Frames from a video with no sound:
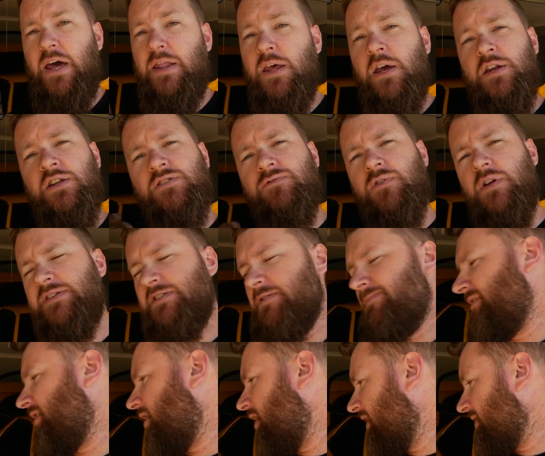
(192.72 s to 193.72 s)
and then just run
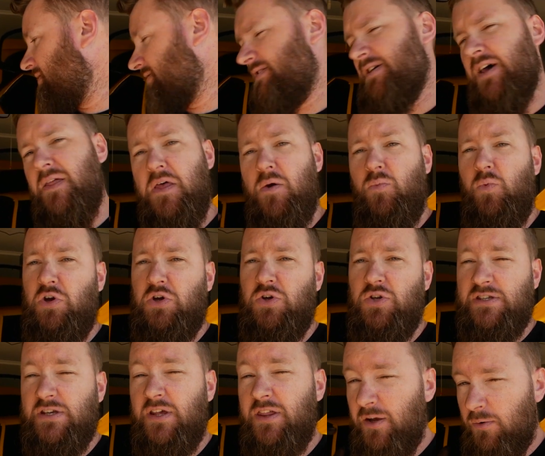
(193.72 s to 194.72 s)
some lines, and then we're
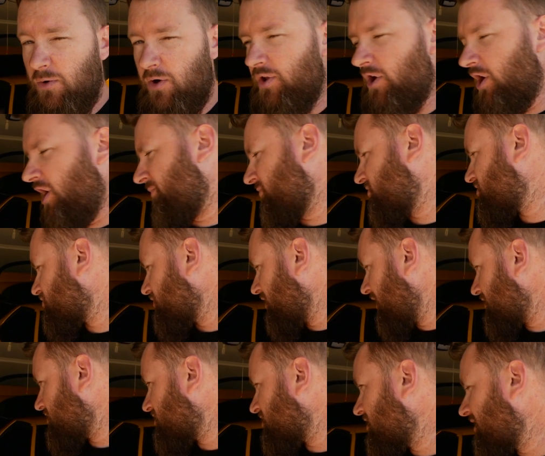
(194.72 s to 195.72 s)
good. So I think we're on the home
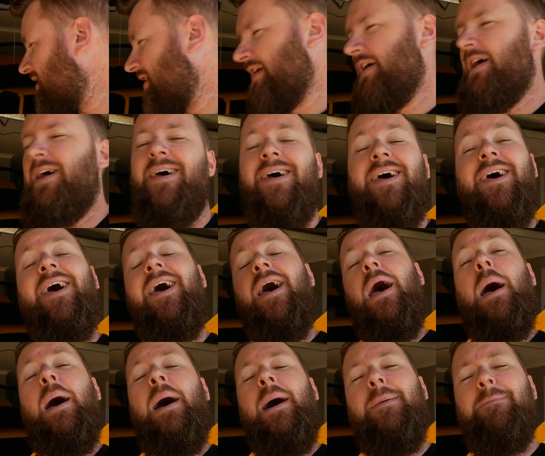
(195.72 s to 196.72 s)
stretch.
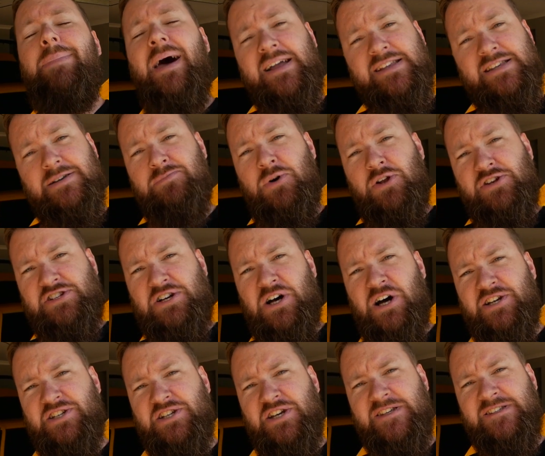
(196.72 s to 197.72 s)
Back to
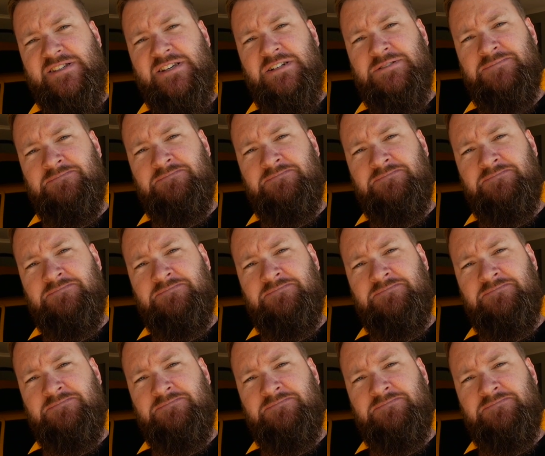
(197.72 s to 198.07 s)
montages.